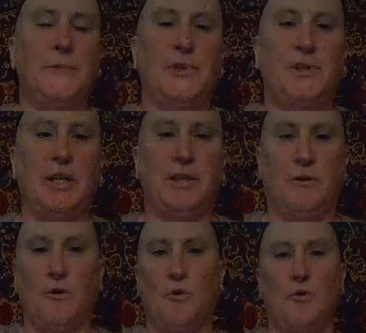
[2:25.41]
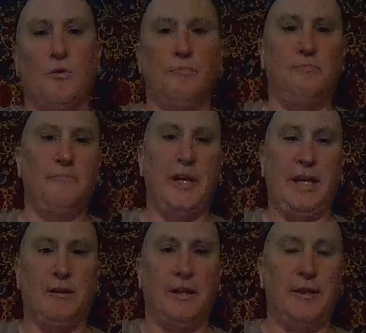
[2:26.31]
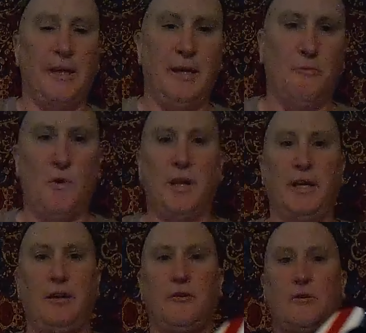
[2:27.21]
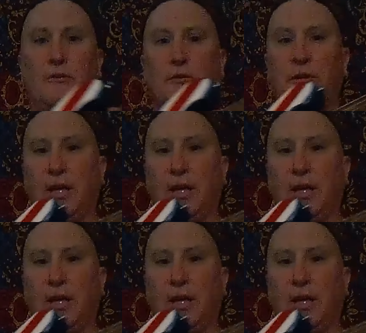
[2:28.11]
So I did a whole England theme on here.